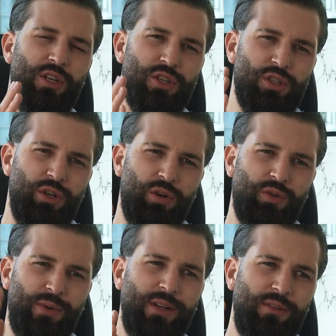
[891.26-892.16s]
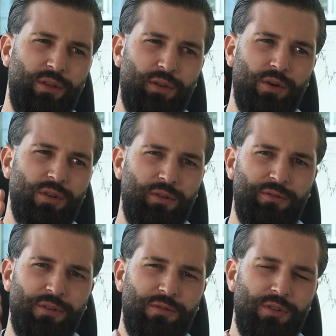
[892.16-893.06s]
years ago, 20, 30,
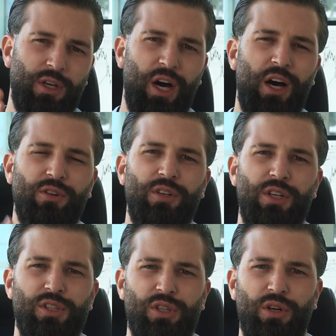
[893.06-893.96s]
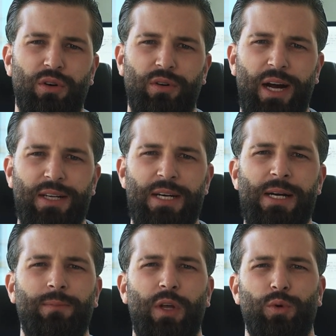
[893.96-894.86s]
50, 100 years ago, right,
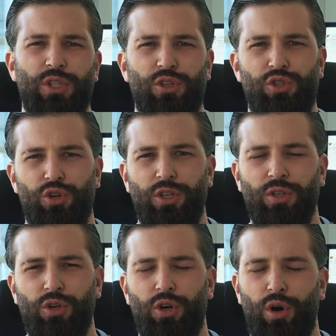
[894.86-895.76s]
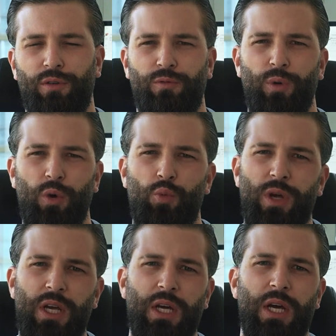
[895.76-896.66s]
there was a certain curve where
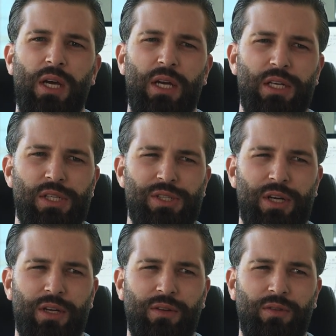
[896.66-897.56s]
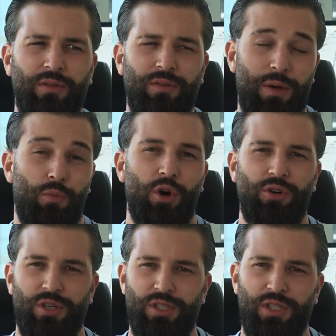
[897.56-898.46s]
we as
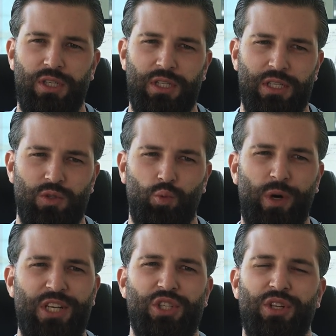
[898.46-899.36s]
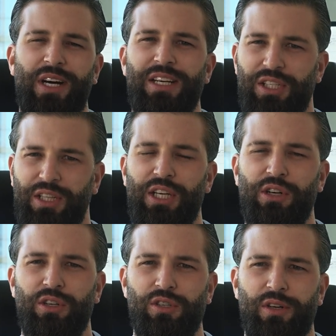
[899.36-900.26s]
democracies, as westernized
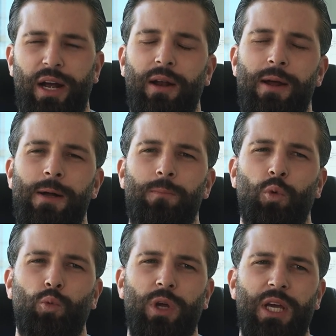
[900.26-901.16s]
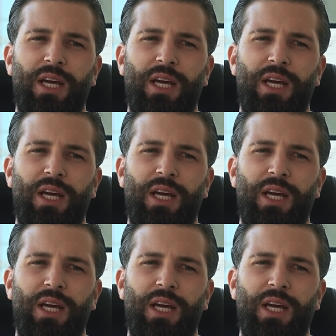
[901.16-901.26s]
leaders, right, we